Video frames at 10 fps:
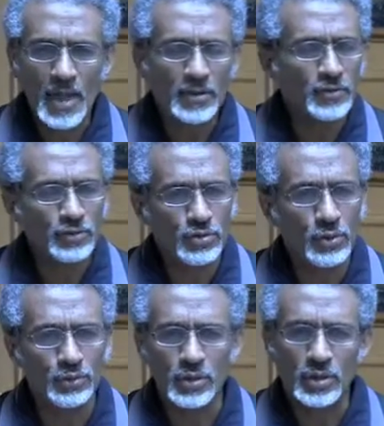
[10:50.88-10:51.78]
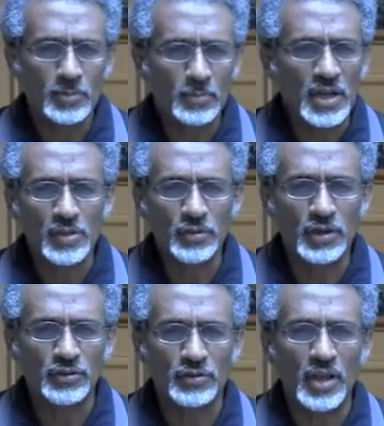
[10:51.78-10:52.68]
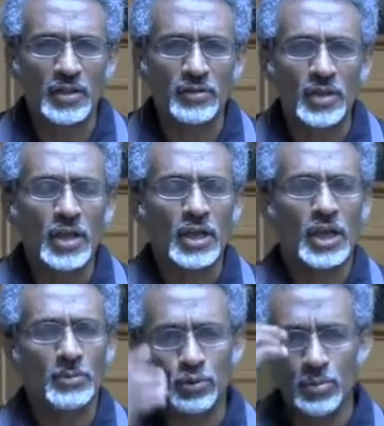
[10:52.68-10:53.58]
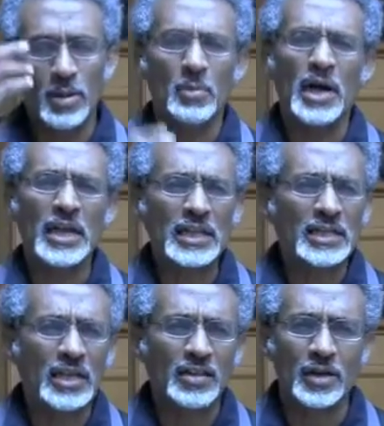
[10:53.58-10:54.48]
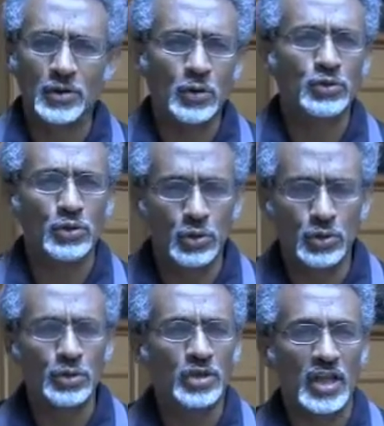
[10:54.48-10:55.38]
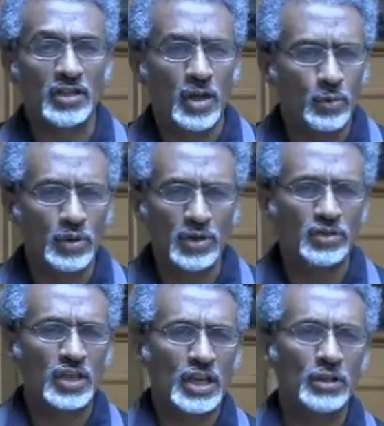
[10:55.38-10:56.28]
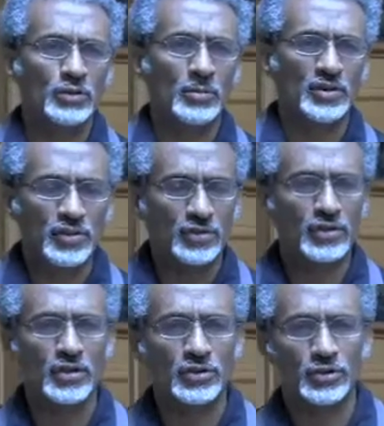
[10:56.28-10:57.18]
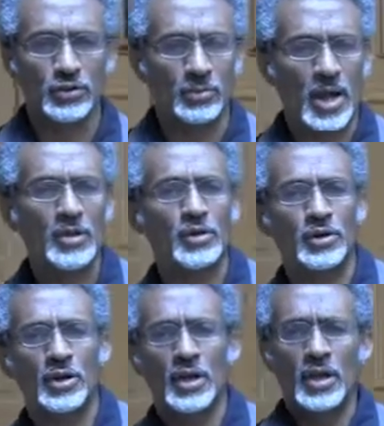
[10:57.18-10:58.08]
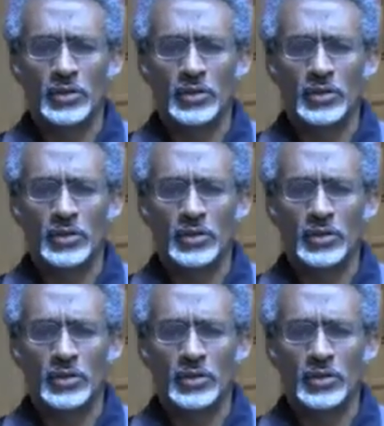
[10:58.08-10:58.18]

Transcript: I just thought many things that come to my mind that are not good, that I wouldn't tell to my sisters or mother.